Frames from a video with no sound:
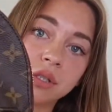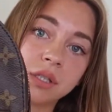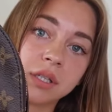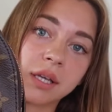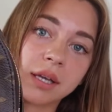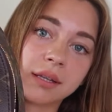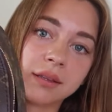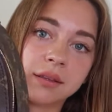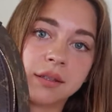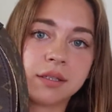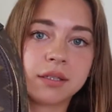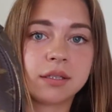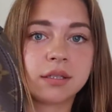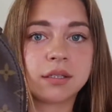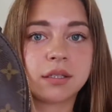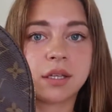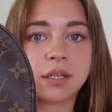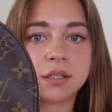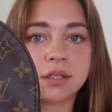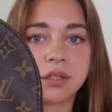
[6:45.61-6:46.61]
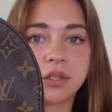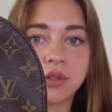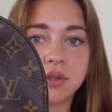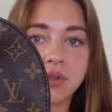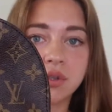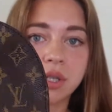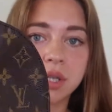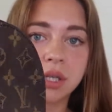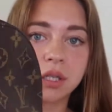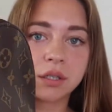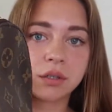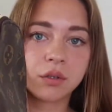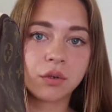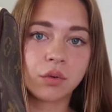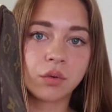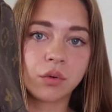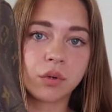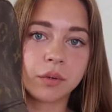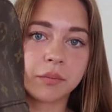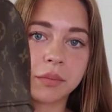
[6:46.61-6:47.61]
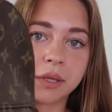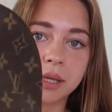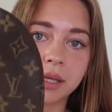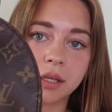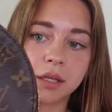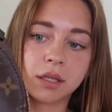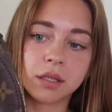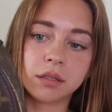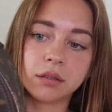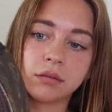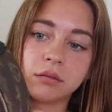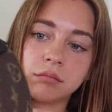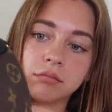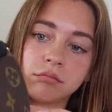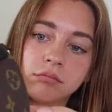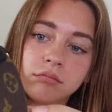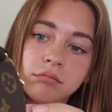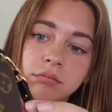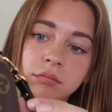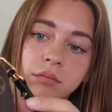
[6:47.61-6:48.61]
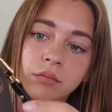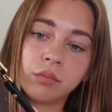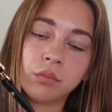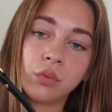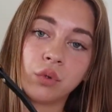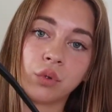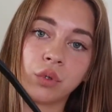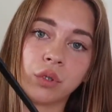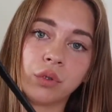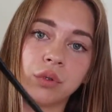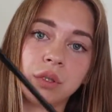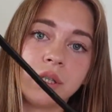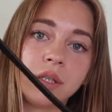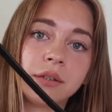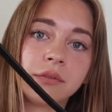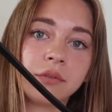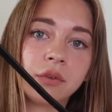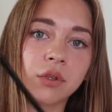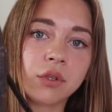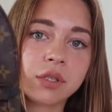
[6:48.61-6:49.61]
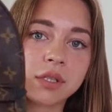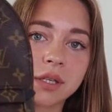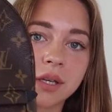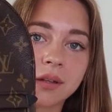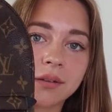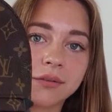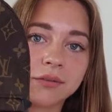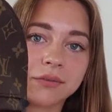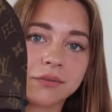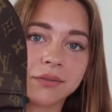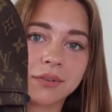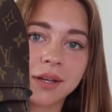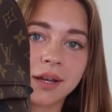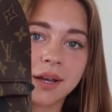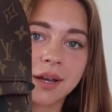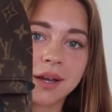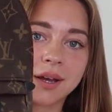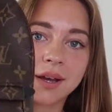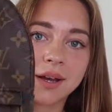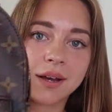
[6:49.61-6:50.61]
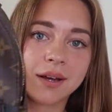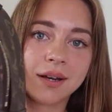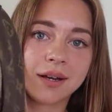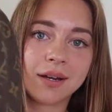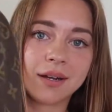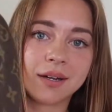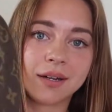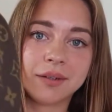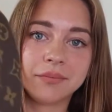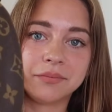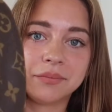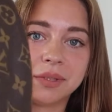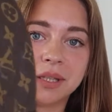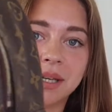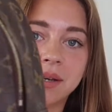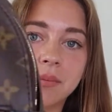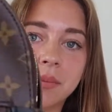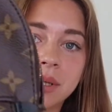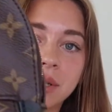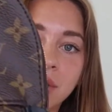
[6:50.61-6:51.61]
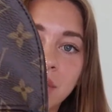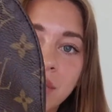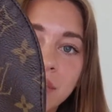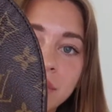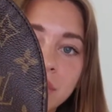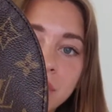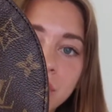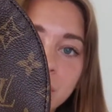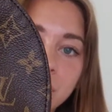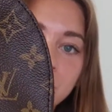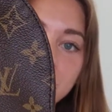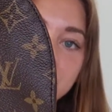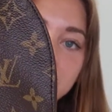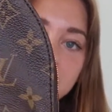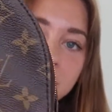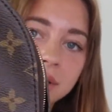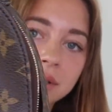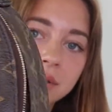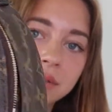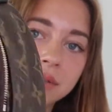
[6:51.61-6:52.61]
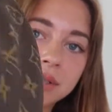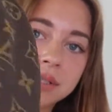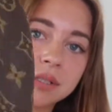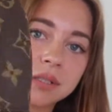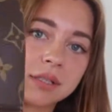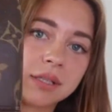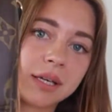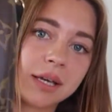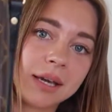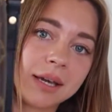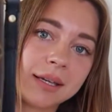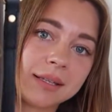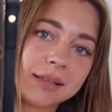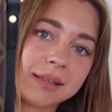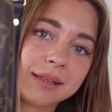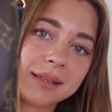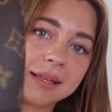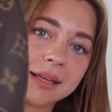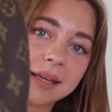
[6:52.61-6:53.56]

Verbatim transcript: just add this extra chic or make it more unique for yourself. Yeah, but overall it looks that